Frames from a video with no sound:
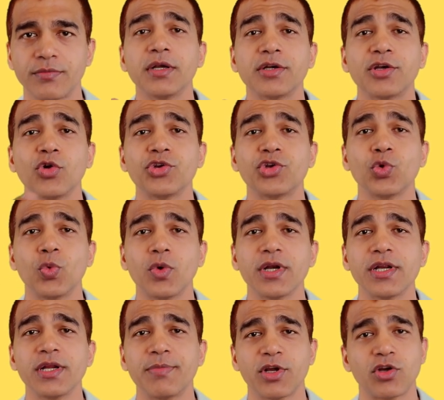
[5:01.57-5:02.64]
But don't you
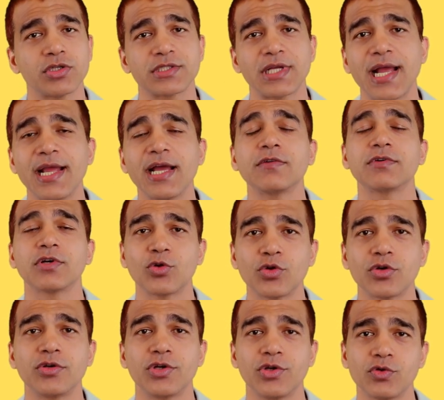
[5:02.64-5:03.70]
worry because I have a
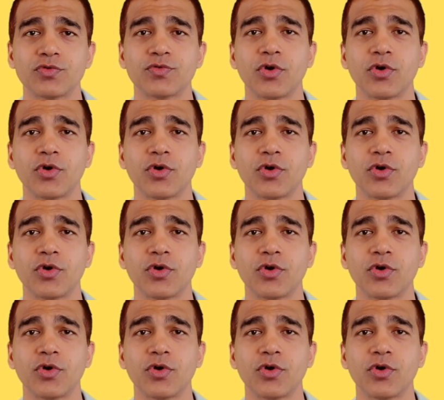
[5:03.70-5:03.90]
good news